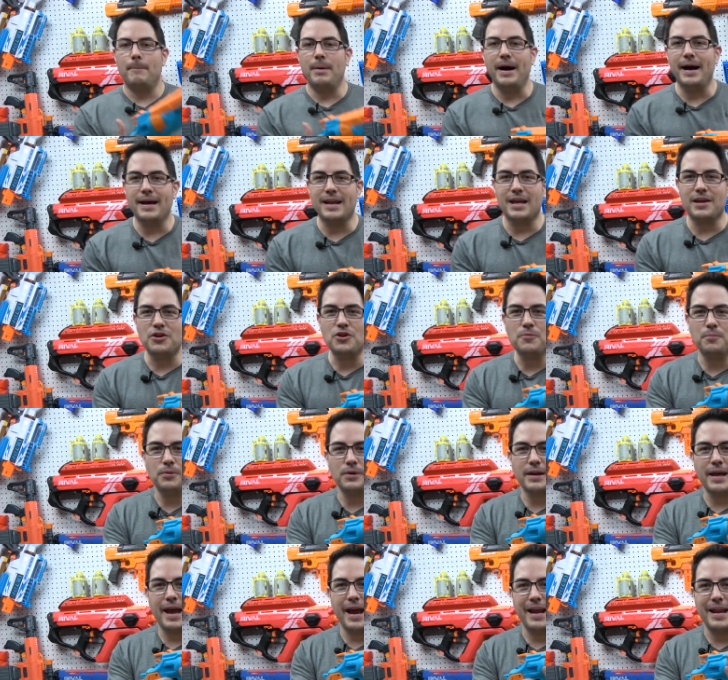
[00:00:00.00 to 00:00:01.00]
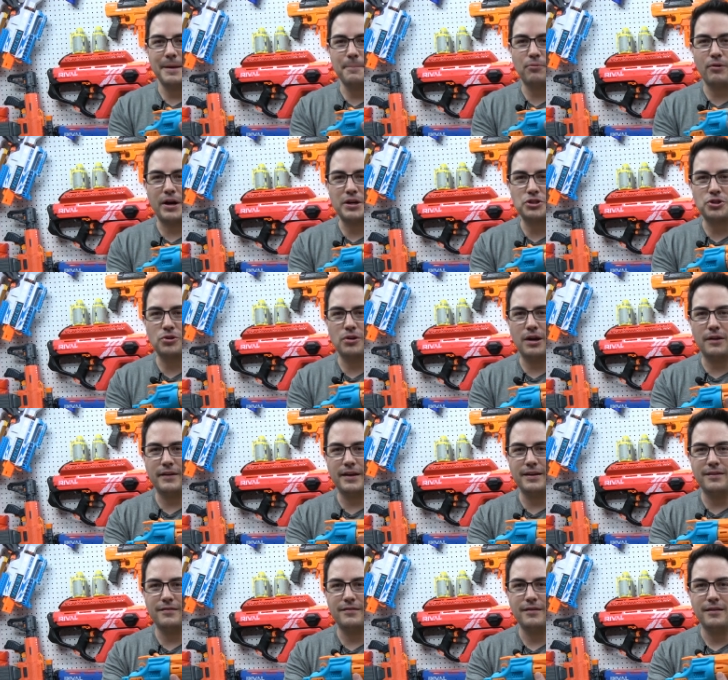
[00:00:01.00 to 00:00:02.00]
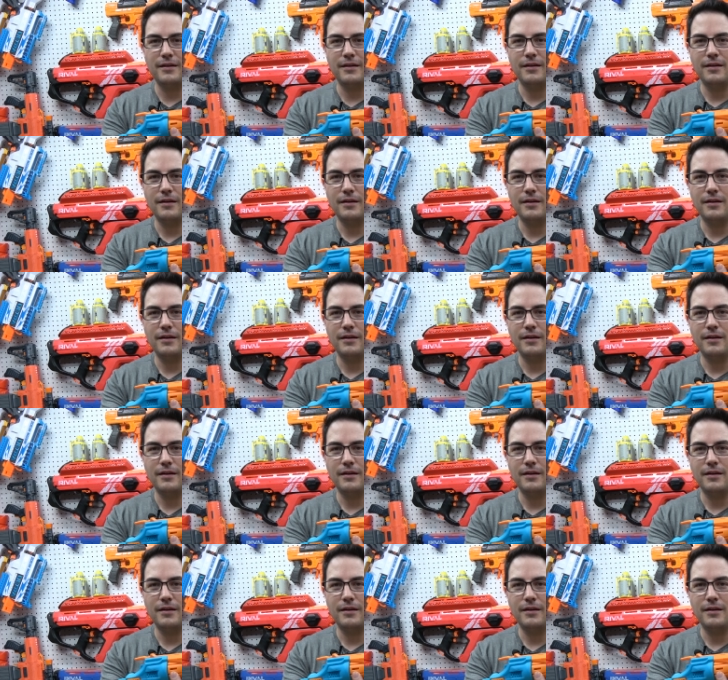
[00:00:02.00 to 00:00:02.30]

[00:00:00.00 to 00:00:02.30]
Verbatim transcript: But you put any pressure on this,